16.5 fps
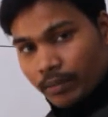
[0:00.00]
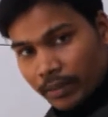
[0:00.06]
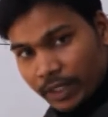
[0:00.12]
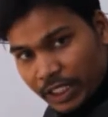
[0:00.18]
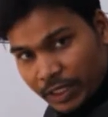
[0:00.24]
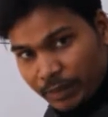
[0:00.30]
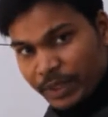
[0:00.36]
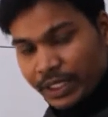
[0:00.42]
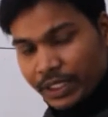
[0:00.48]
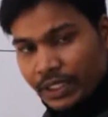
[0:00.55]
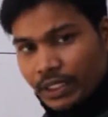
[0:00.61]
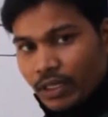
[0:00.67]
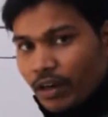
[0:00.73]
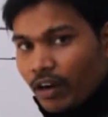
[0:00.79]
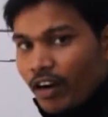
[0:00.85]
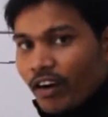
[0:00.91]
UNI
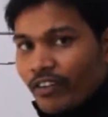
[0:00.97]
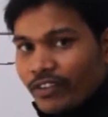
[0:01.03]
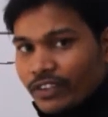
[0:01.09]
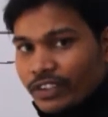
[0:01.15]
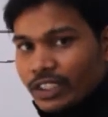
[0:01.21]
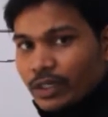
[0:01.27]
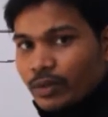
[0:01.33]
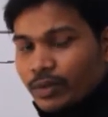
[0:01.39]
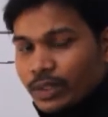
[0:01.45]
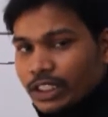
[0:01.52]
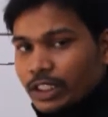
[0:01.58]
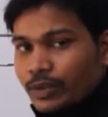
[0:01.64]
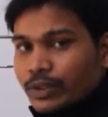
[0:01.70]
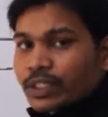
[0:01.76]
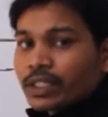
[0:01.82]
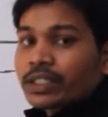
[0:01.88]
of genomic
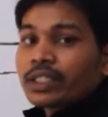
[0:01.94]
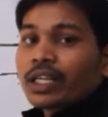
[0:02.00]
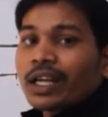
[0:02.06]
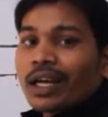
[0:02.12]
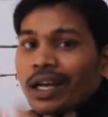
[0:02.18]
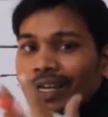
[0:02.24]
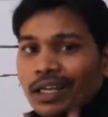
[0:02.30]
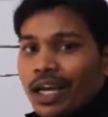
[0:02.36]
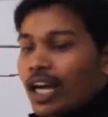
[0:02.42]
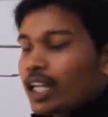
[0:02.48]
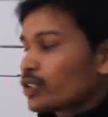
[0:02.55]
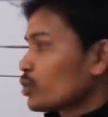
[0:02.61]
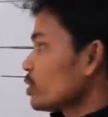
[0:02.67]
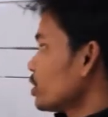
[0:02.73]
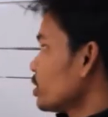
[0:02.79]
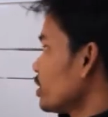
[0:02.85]
sequences and
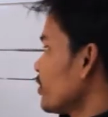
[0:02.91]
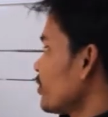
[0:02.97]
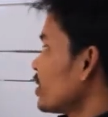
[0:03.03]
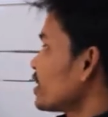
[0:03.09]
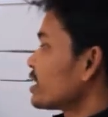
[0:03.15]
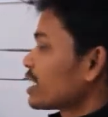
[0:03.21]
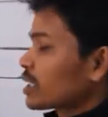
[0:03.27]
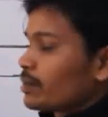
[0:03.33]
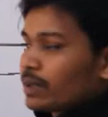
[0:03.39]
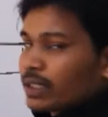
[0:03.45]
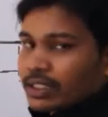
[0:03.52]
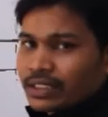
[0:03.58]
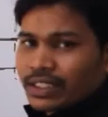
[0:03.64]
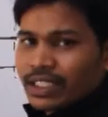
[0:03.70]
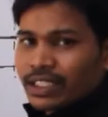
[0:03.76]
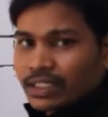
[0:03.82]
also different
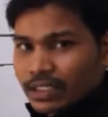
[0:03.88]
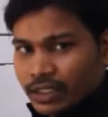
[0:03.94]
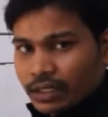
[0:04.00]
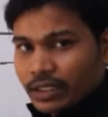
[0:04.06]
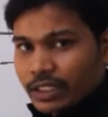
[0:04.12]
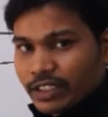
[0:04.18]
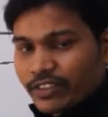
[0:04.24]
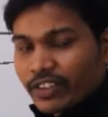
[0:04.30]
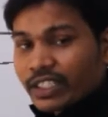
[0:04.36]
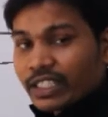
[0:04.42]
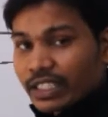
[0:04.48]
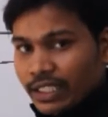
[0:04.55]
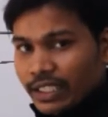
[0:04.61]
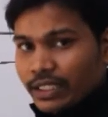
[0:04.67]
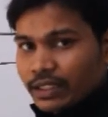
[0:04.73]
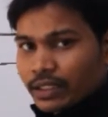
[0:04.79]
segments that's differ
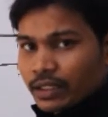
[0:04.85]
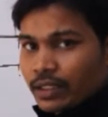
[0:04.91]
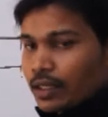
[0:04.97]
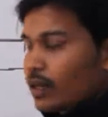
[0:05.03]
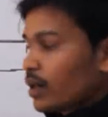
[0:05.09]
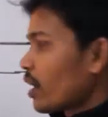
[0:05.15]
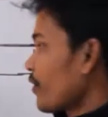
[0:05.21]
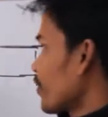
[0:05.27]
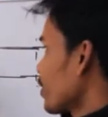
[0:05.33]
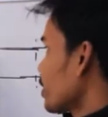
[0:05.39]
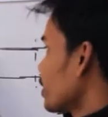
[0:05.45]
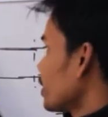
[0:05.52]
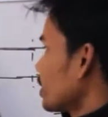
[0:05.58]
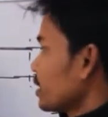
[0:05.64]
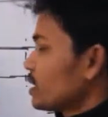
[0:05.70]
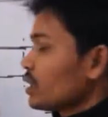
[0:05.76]
in length after
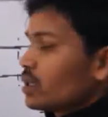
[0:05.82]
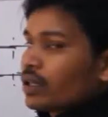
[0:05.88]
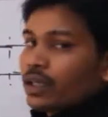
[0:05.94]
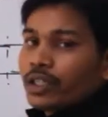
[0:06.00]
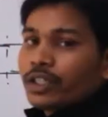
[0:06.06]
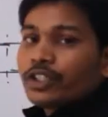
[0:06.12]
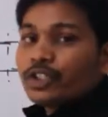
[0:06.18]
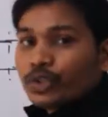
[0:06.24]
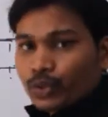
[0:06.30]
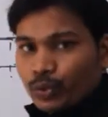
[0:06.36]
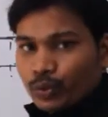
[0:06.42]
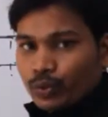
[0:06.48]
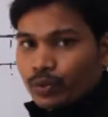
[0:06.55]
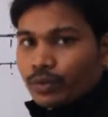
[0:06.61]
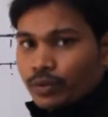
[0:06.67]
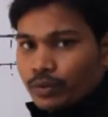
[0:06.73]
cutting in
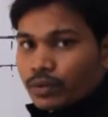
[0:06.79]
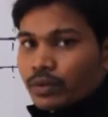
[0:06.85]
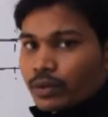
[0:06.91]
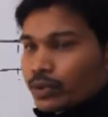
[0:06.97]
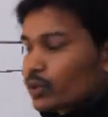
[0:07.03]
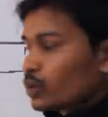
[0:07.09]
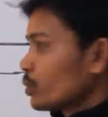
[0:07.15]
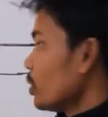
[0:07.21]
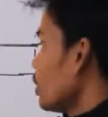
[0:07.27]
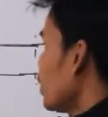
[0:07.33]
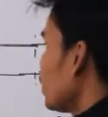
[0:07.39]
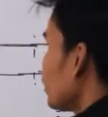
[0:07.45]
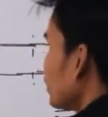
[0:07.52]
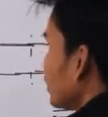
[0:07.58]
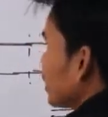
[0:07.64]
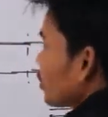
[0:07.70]
U. So
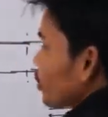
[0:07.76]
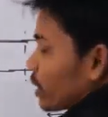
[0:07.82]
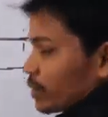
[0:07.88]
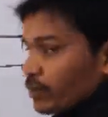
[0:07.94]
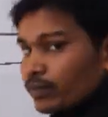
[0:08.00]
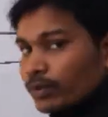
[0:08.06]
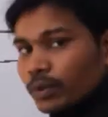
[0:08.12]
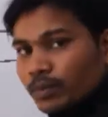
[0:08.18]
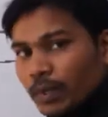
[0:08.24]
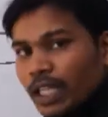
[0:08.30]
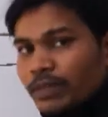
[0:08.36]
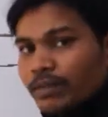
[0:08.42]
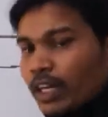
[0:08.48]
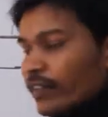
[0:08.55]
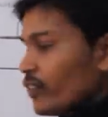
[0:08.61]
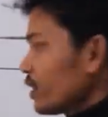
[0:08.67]
that was
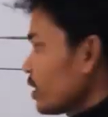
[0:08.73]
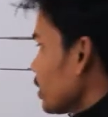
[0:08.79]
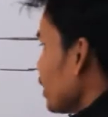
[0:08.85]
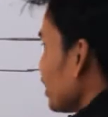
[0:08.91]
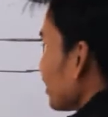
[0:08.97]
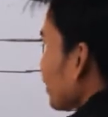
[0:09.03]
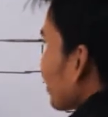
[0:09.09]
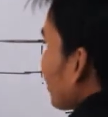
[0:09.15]
polymorphic, and